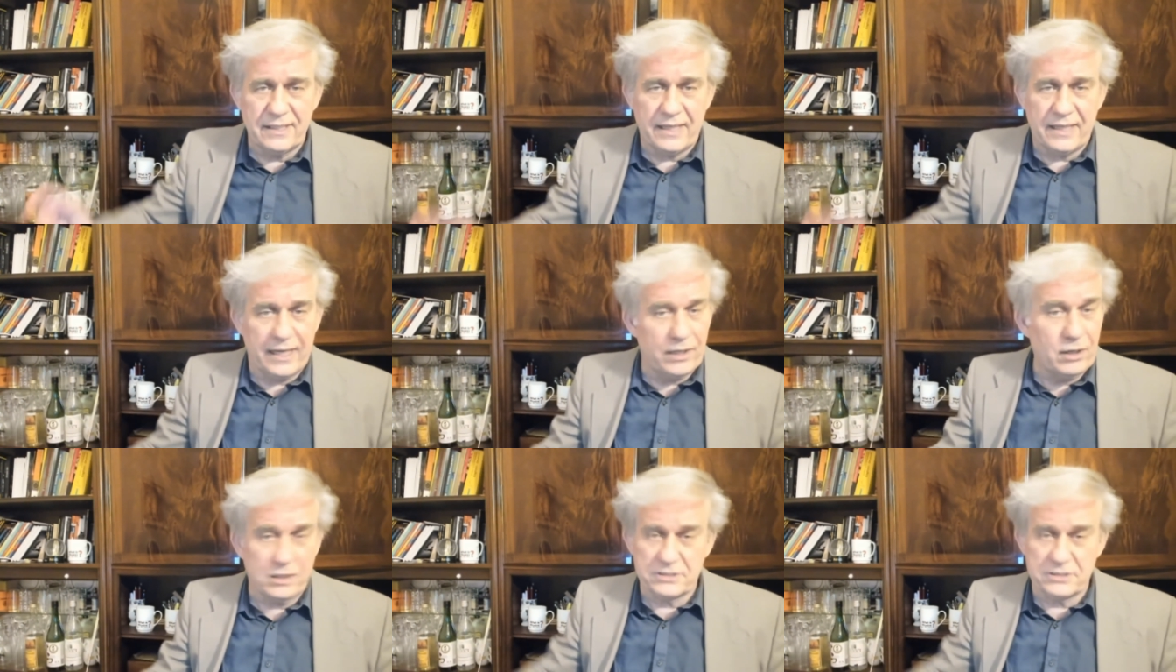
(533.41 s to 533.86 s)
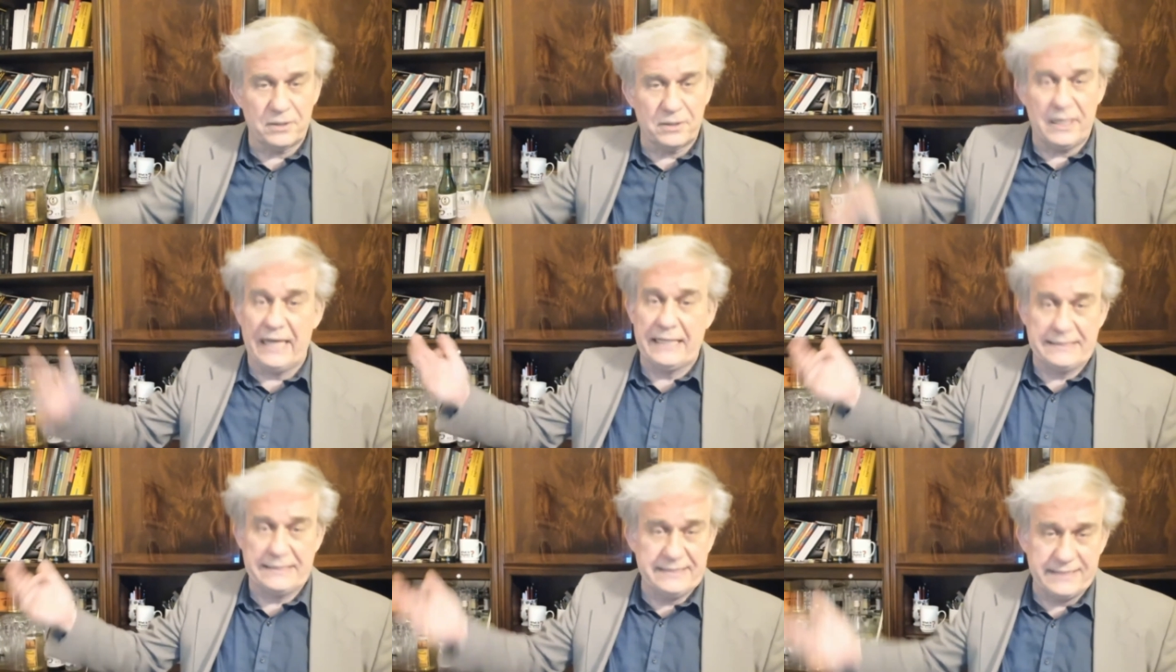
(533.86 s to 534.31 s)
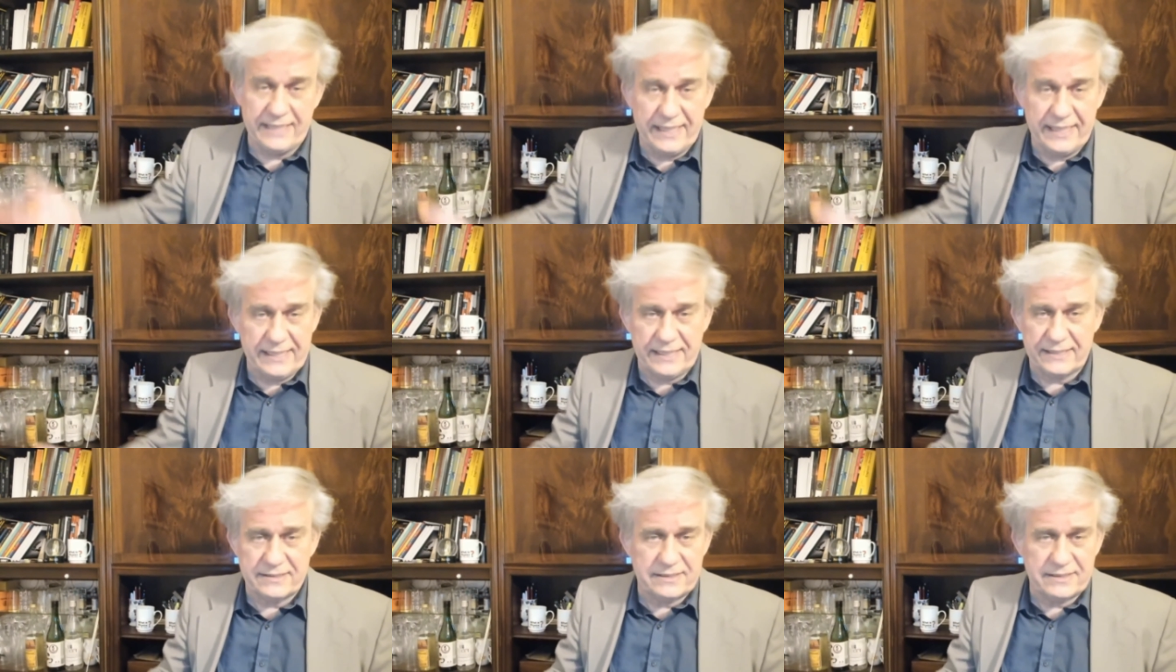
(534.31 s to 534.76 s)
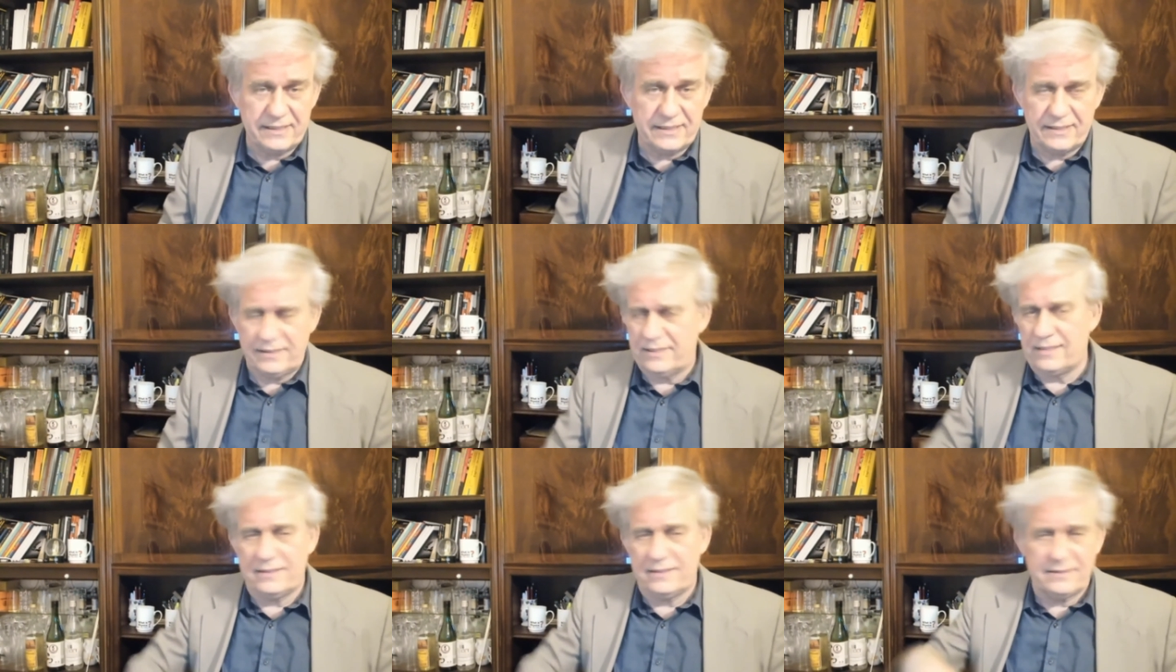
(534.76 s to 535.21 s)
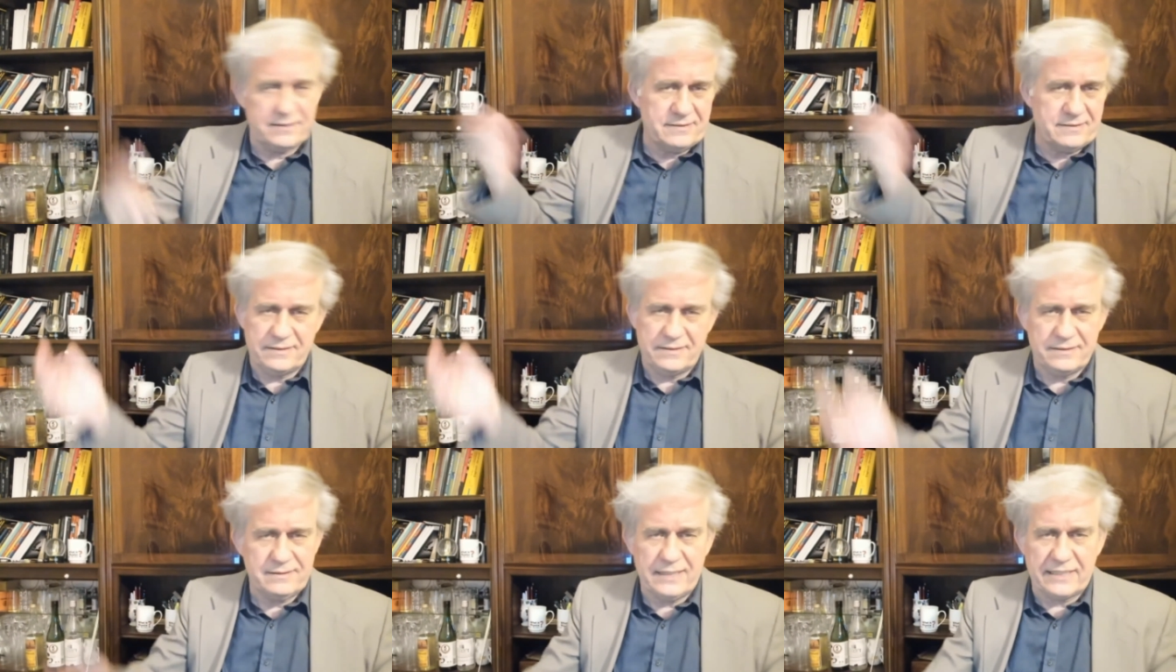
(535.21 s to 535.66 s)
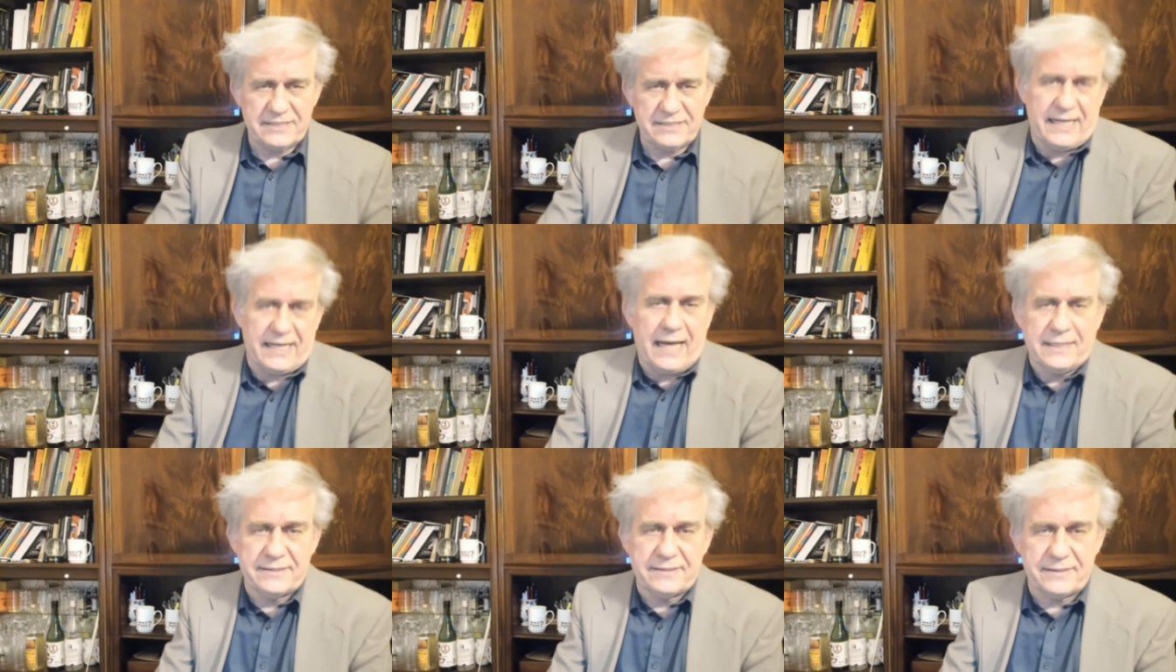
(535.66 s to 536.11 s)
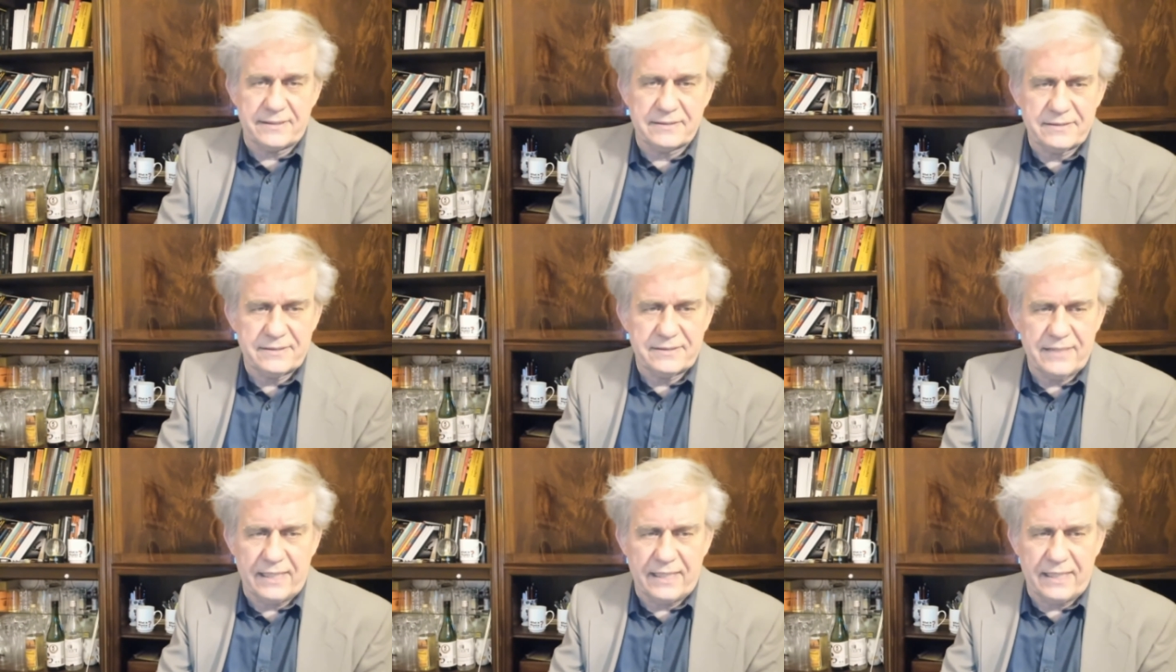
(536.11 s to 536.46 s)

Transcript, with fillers: and also aesthetics, you know, that's nonsense.